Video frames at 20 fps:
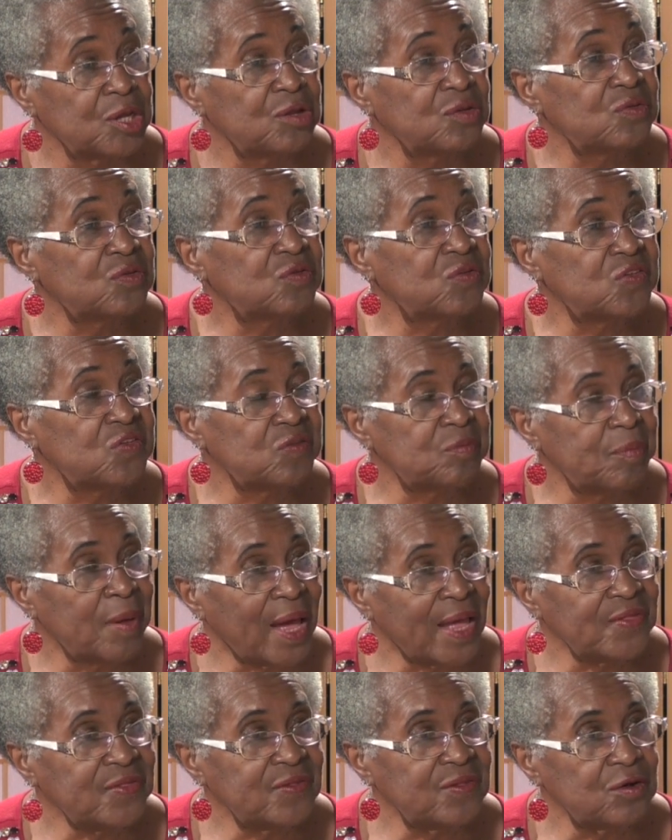to
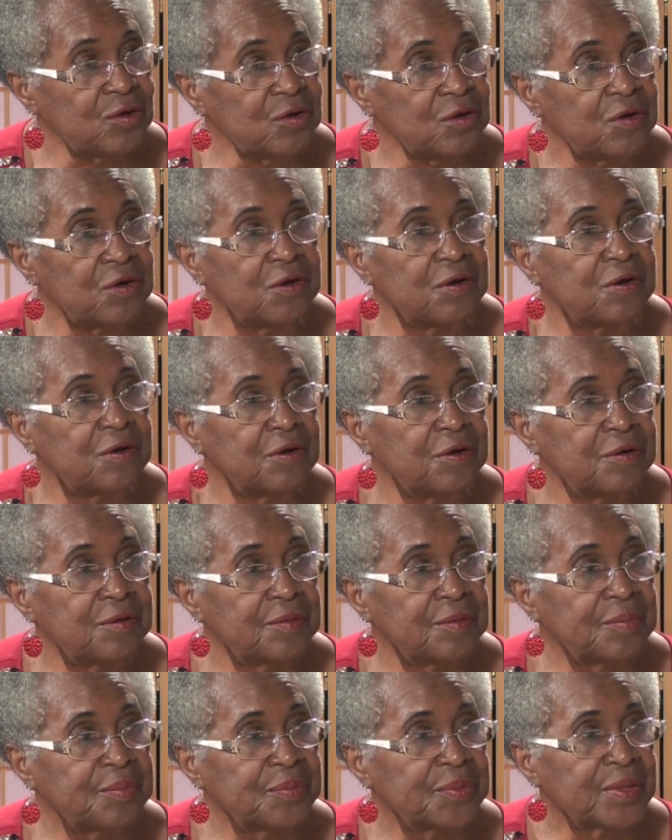sponsor her.
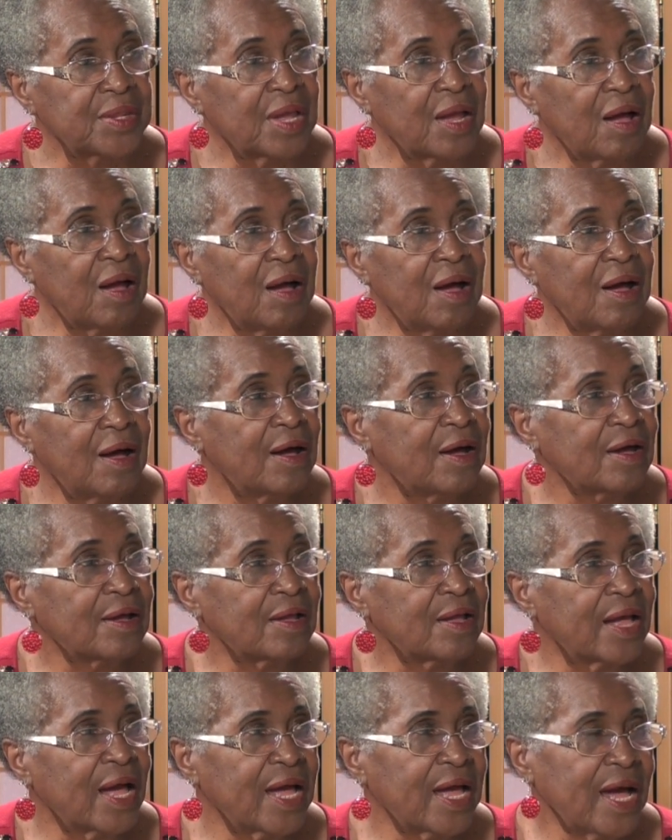
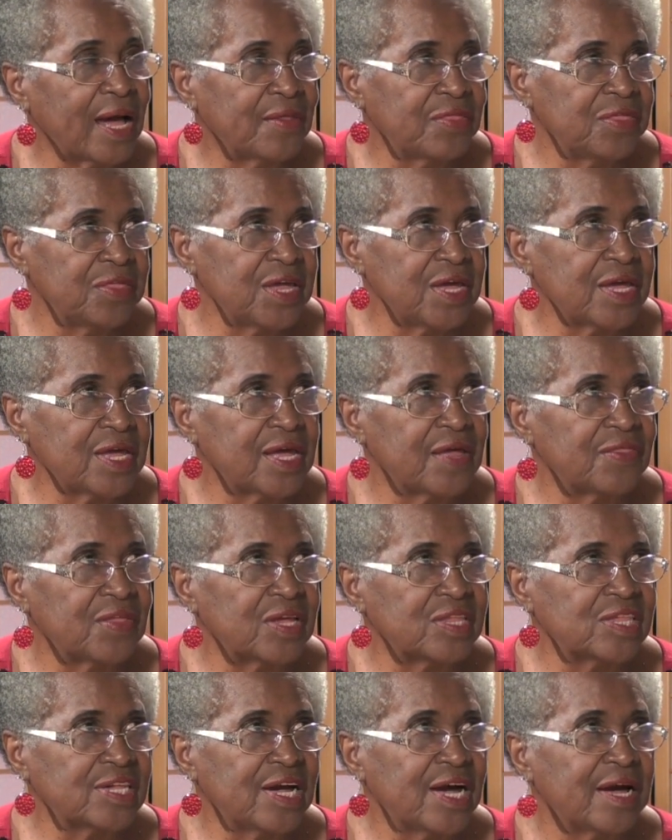I think at
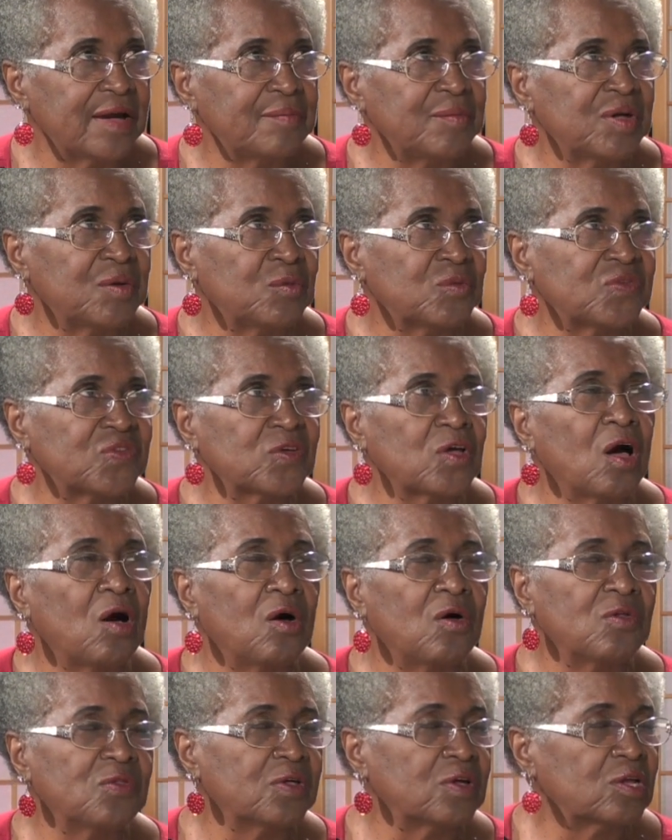that time it was
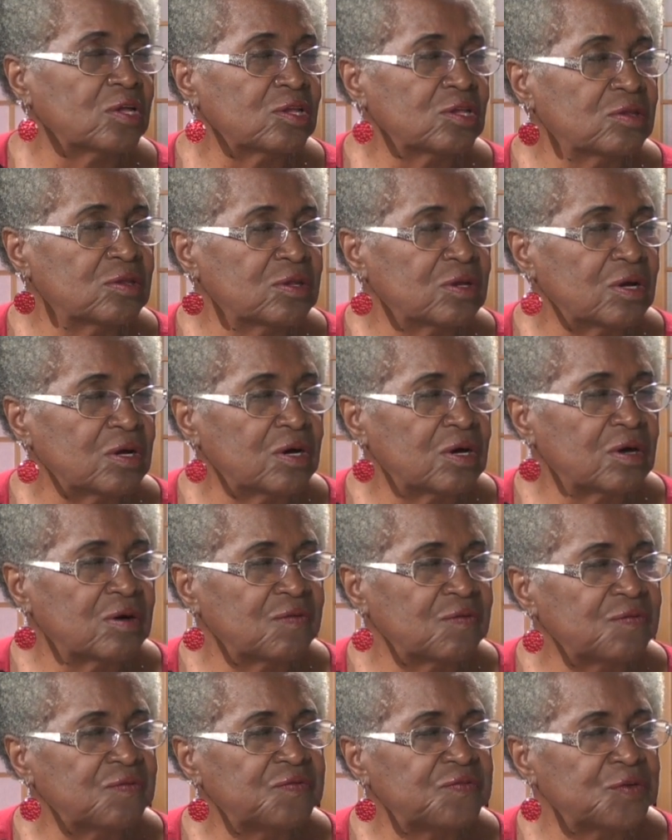called the
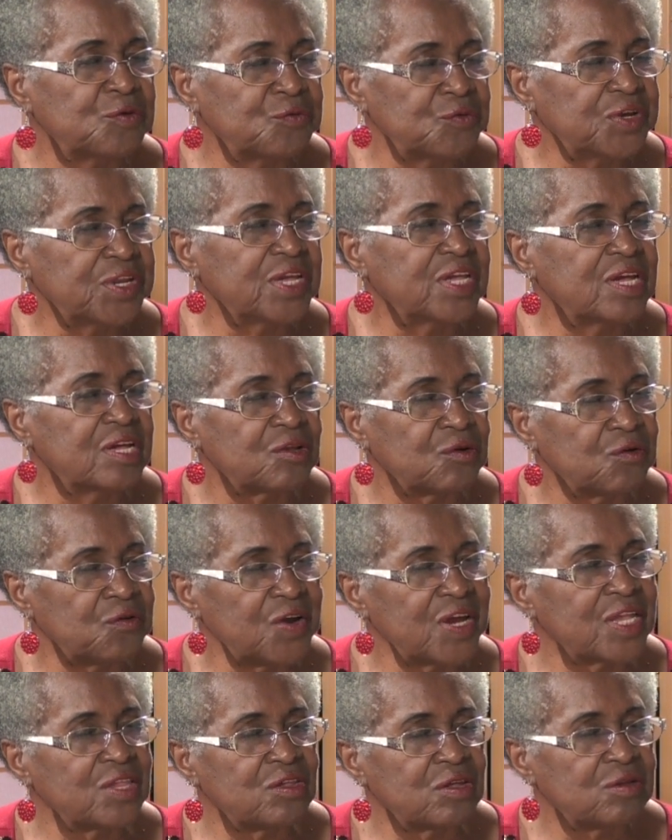Floridian
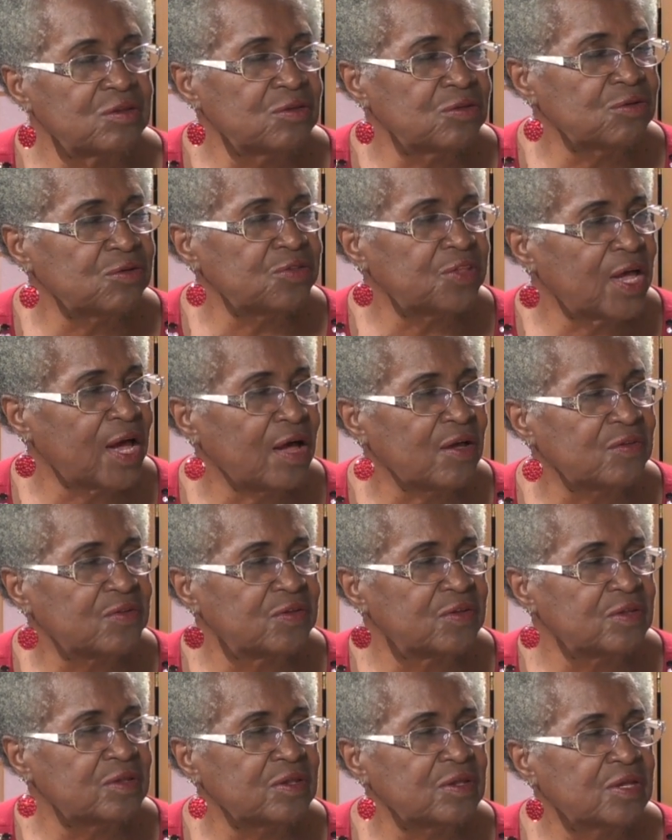Great
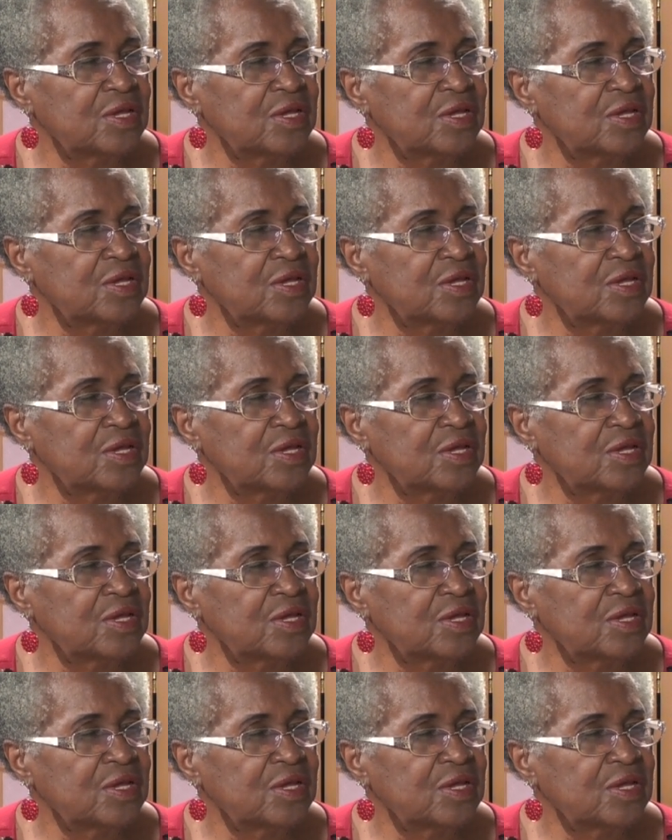2000.